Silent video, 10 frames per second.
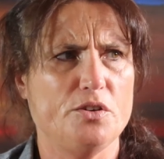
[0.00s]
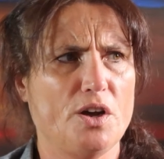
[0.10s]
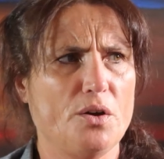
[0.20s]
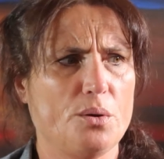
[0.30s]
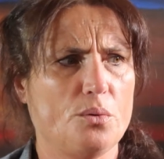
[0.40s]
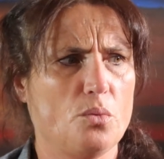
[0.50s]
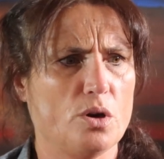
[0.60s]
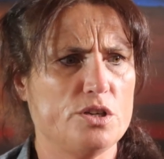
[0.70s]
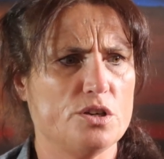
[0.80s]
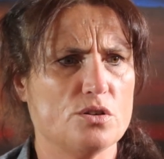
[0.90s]
know
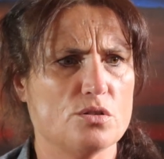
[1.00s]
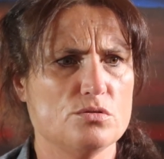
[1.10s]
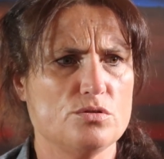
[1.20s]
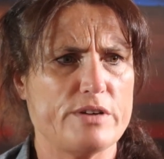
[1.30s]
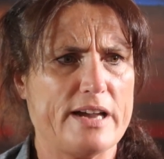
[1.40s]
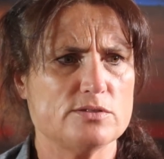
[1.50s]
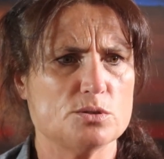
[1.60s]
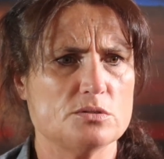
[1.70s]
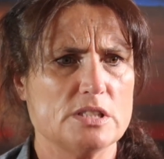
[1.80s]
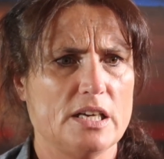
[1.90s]
what you call
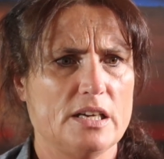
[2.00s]
gravel